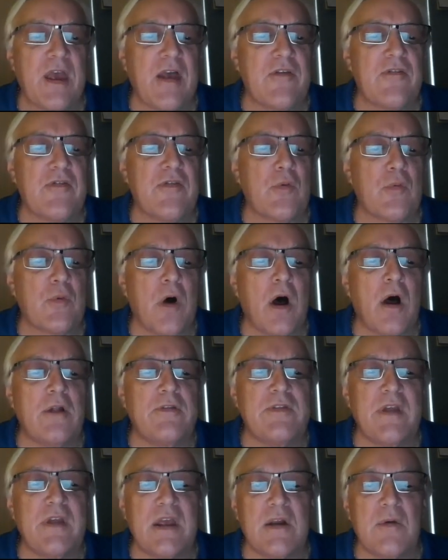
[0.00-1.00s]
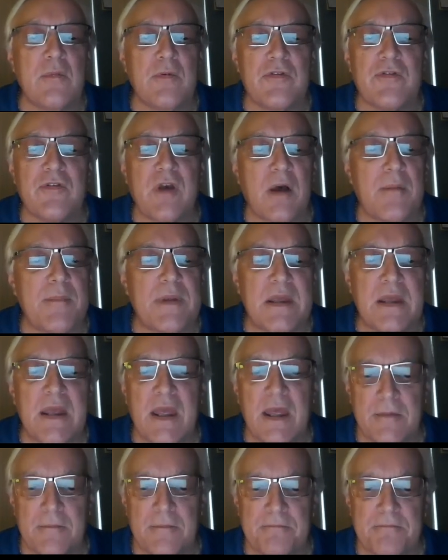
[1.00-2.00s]
as the raw data was coming
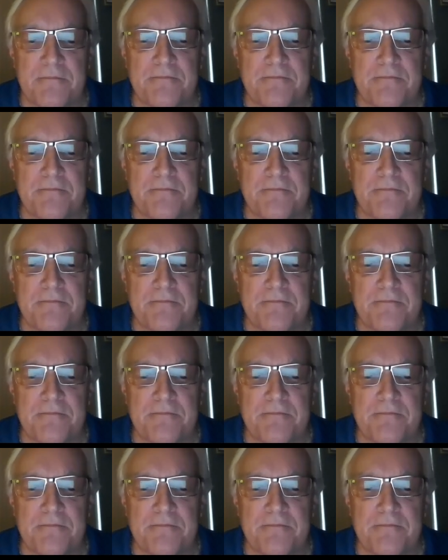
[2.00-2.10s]
in.